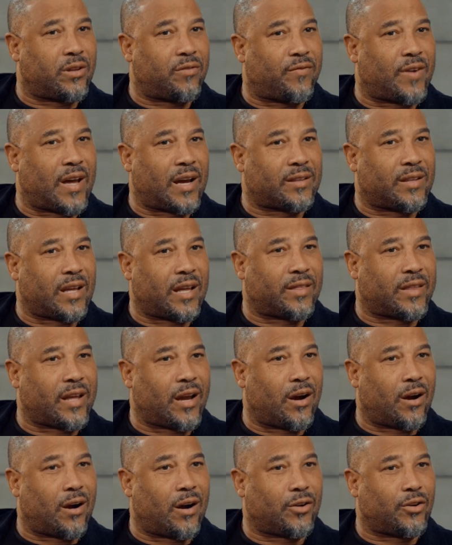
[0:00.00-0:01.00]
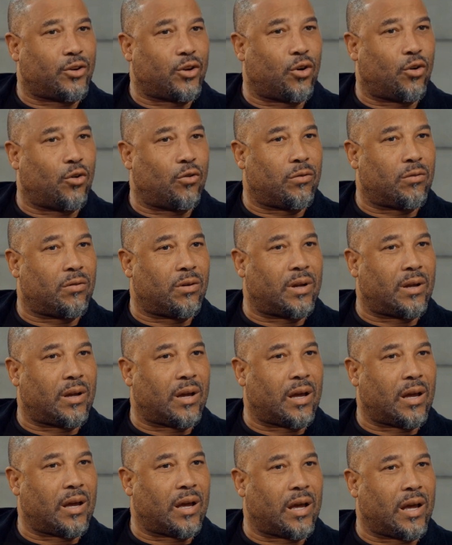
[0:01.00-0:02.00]
fact that there are no
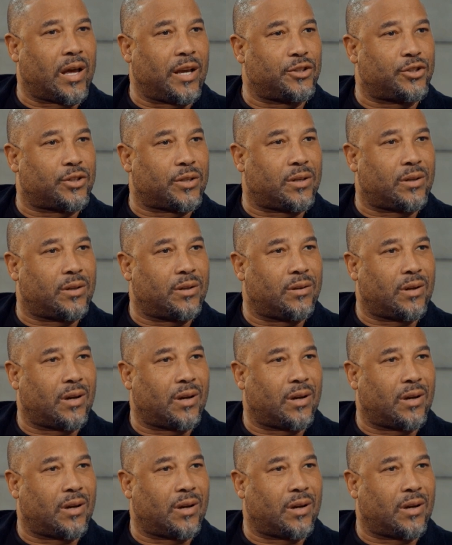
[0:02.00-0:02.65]
Asian,